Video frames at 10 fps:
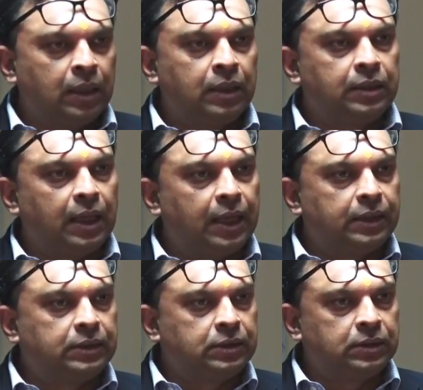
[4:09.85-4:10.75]

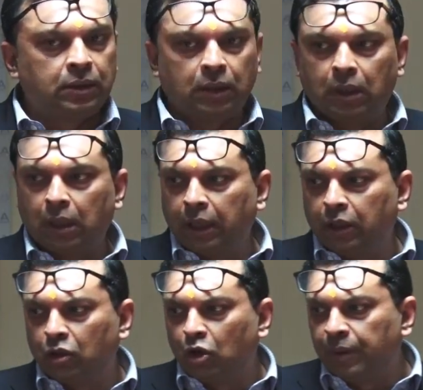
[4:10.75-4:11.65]
that
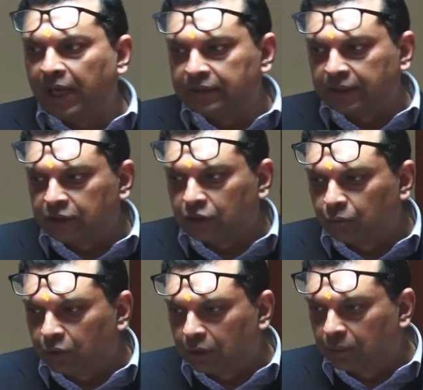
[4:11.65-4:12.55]
globalization
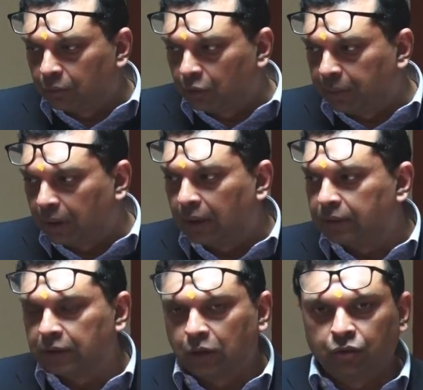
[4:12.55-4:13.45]
would be
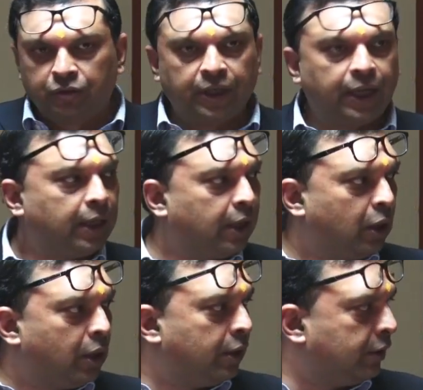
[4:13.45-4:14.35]
a good thing.
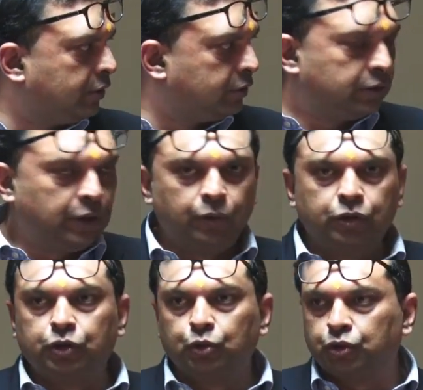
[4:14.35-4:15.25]
This new
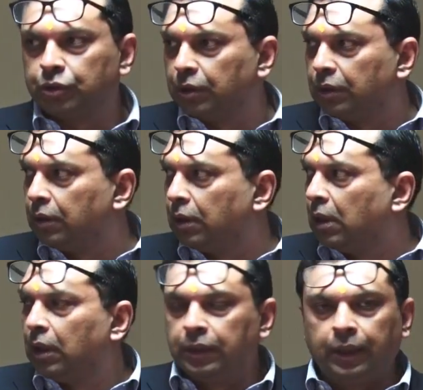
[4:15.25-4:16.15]
institutional,
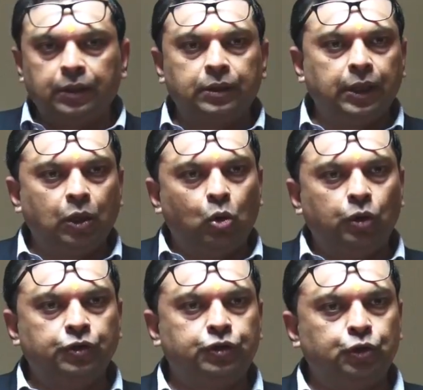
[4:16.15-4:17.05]
the old
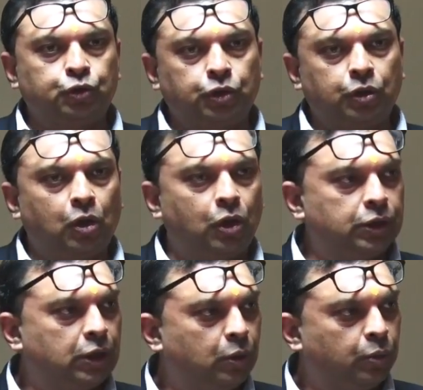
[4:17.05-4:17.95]
institutional
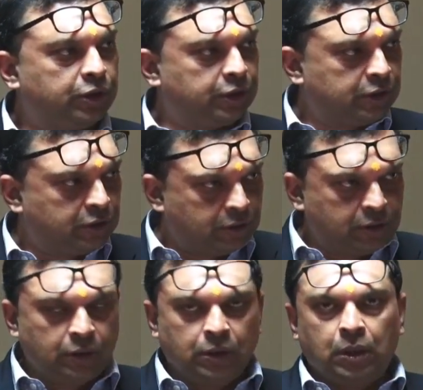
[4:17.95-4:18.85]
order with its
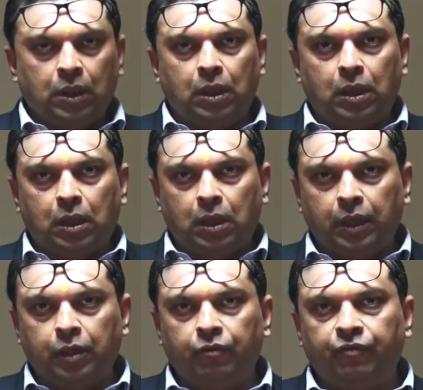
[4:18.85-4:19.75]

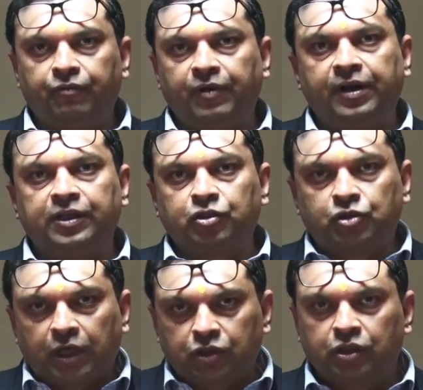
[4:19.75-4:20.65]
various
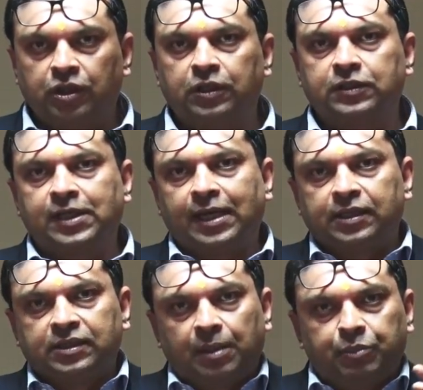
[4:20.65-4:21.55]
structures like
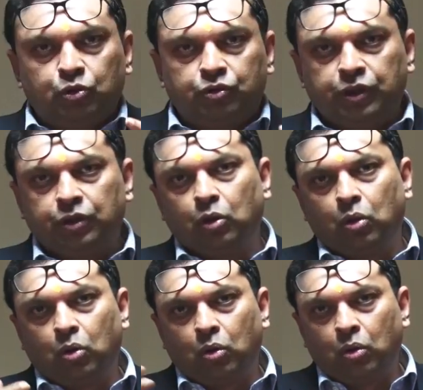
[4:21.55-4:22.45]
the
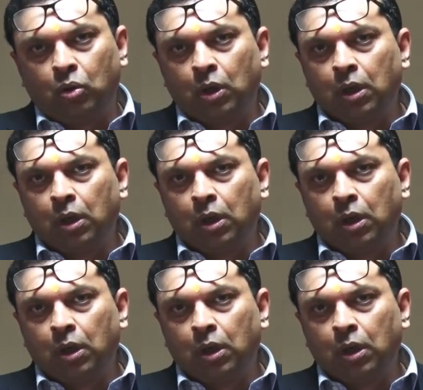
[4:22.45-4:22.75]
WTO,